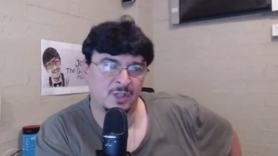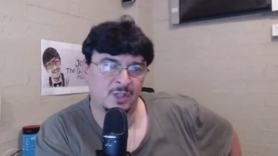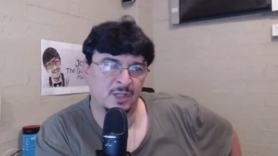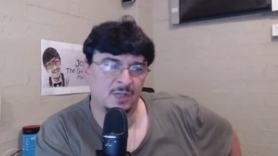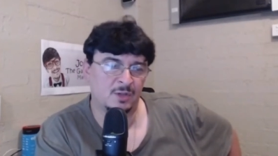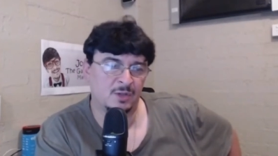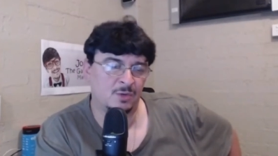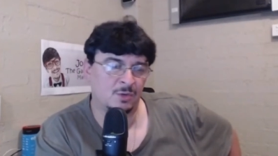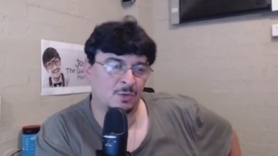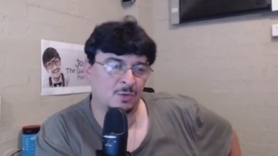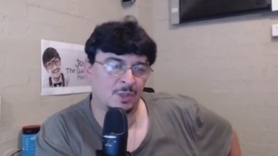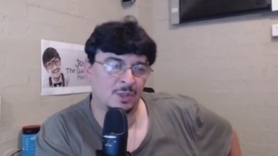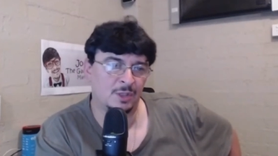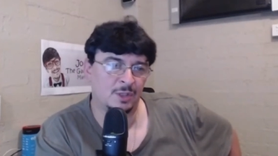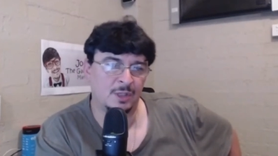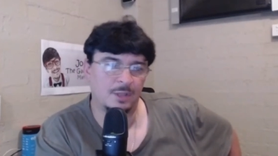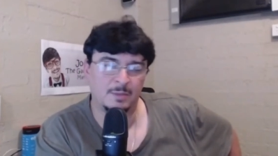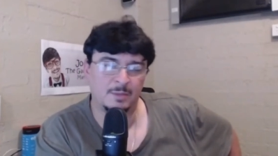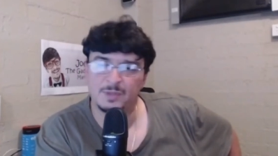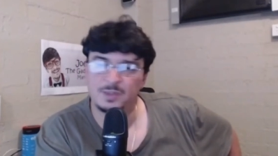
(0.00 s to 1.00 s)
They don't call
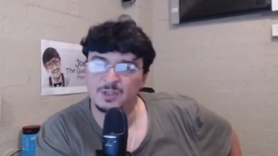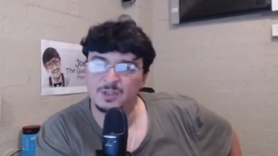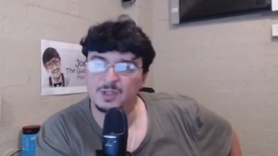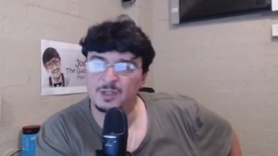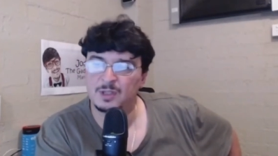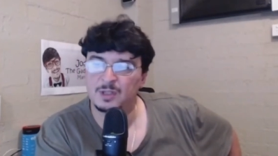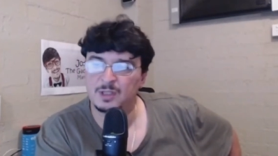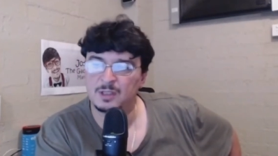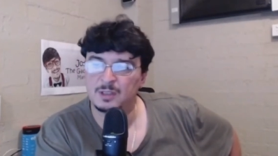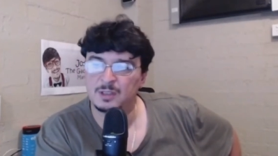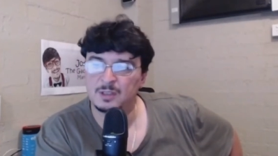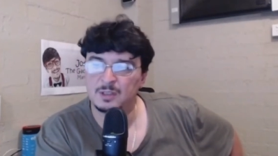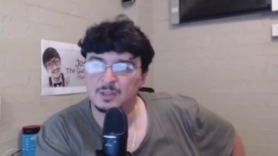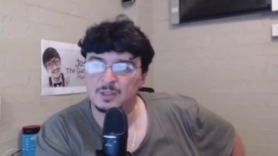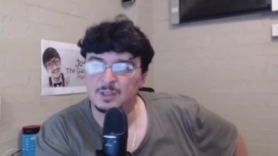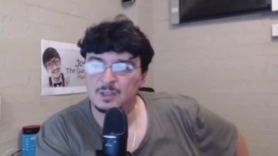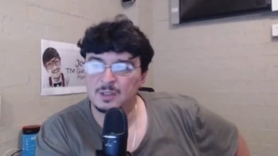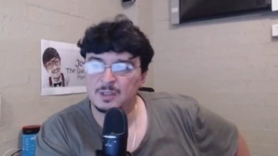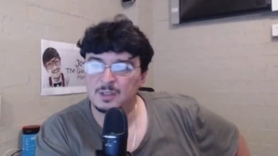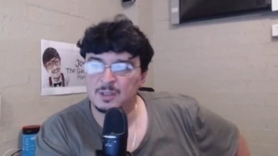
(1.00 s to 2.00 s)
any particular
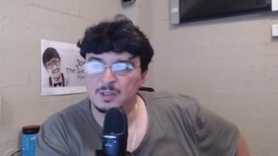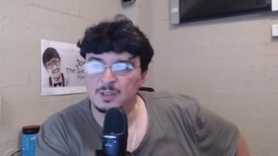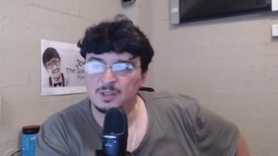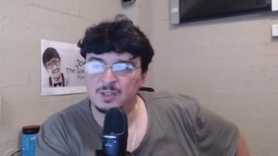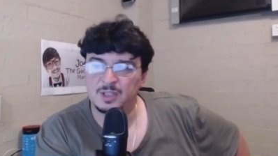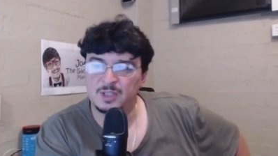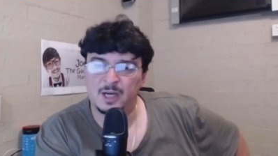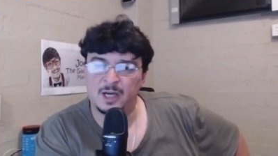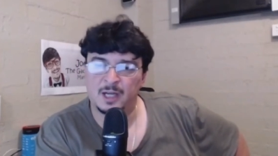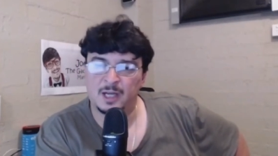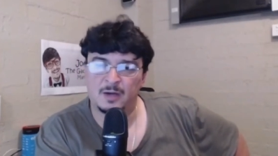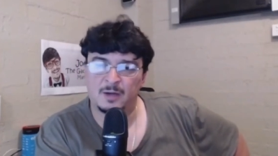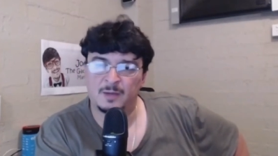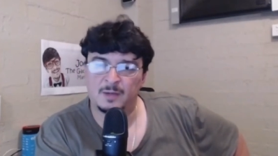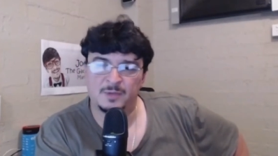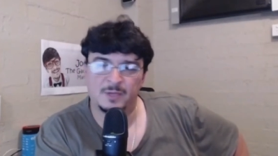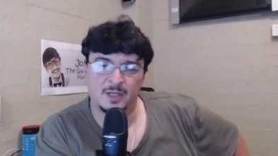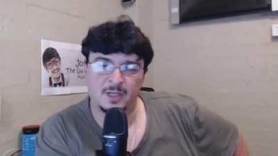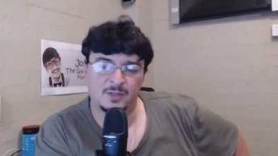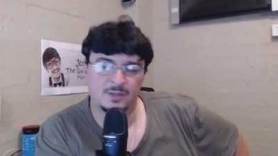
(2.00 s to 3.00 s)
data
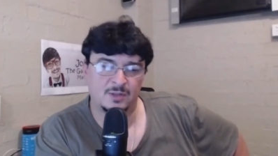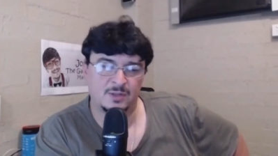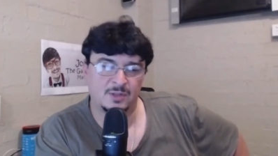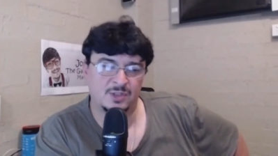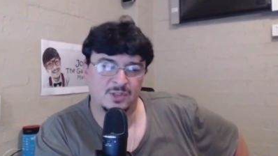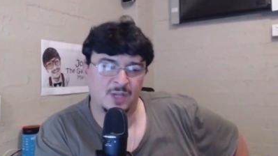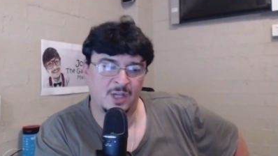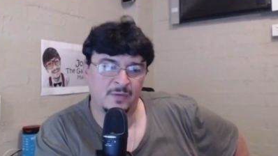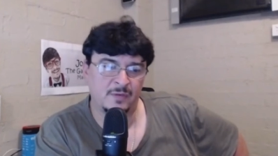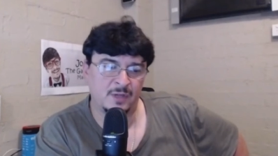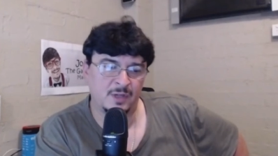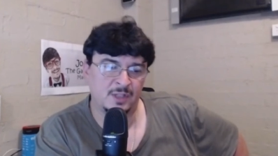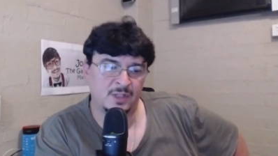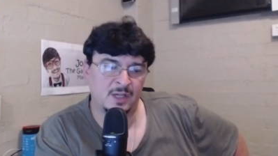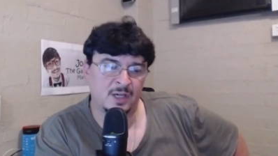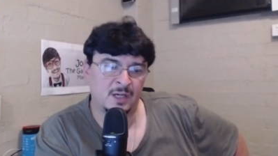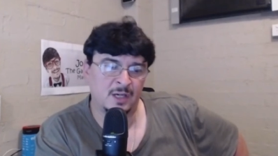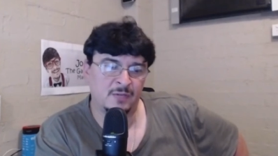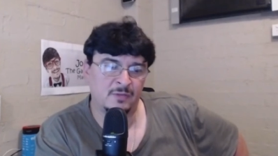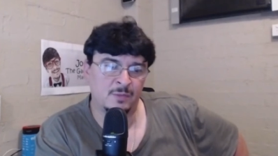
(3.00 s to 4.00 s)
up. They don't save any
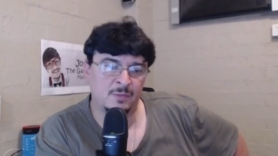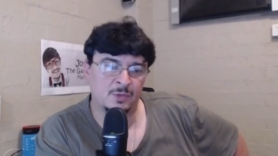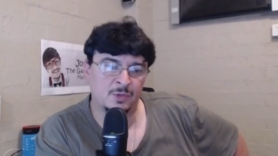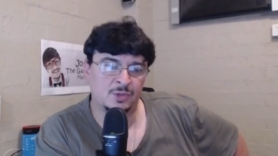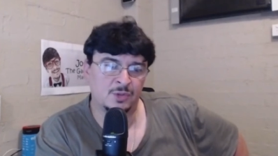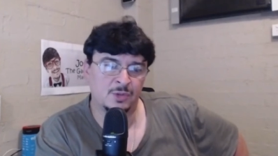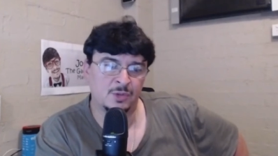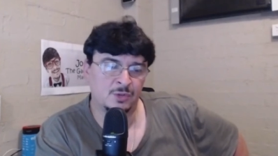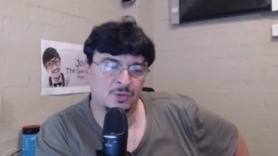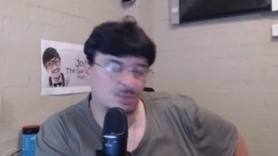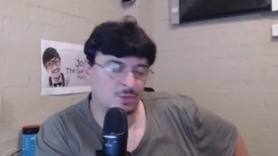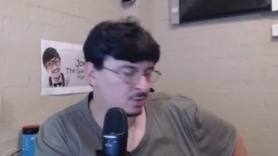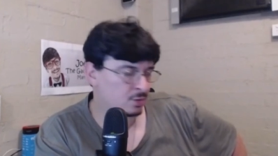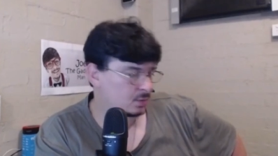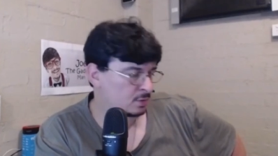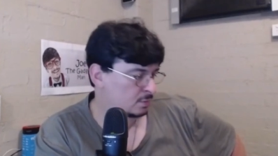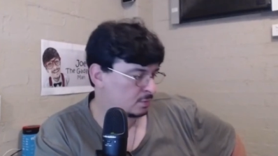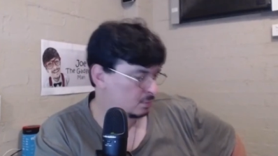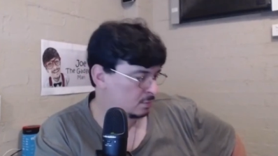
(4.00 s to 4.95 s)
data from your searches.